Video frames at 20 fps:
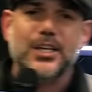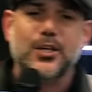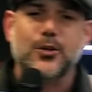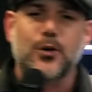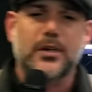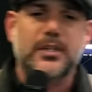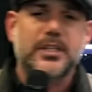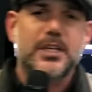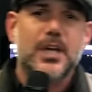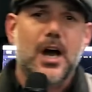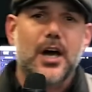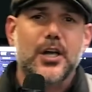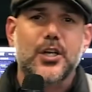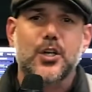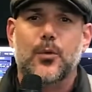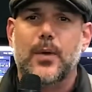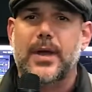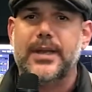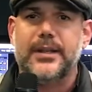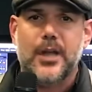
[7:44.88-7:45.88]
you on the
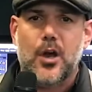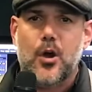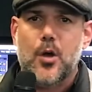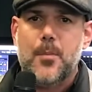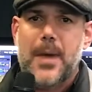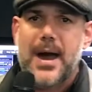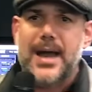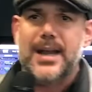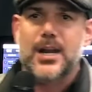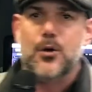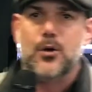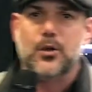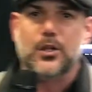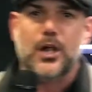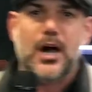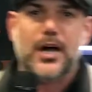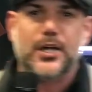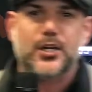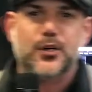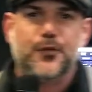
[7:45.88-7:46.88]
audio right now, a binaural
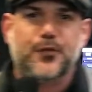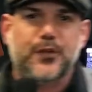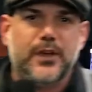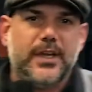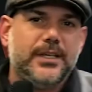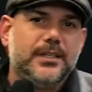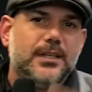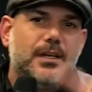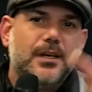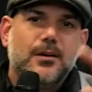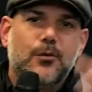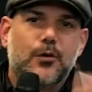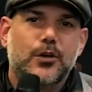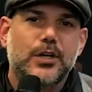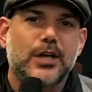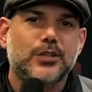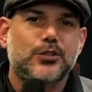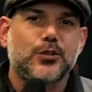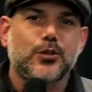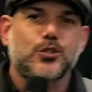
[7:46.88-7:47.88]
audio feed. We're
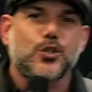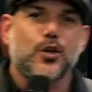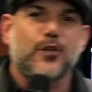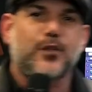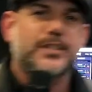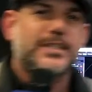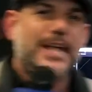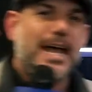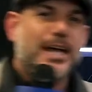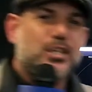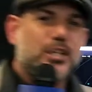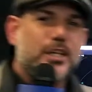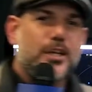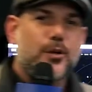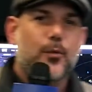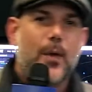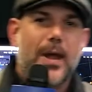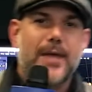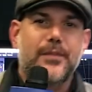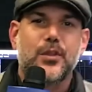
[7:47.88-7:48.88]
not too sure if it's actually
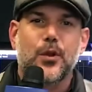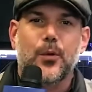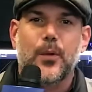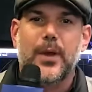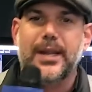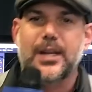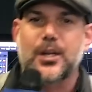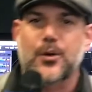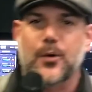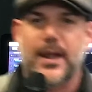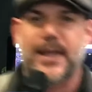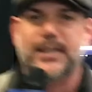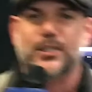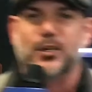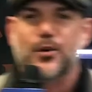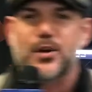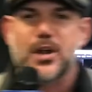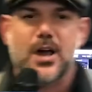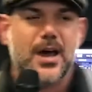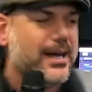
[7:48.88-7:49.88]
rendering great
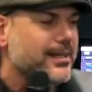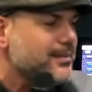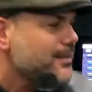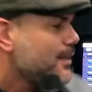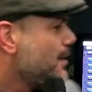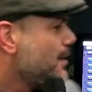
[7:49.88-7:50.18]
or not,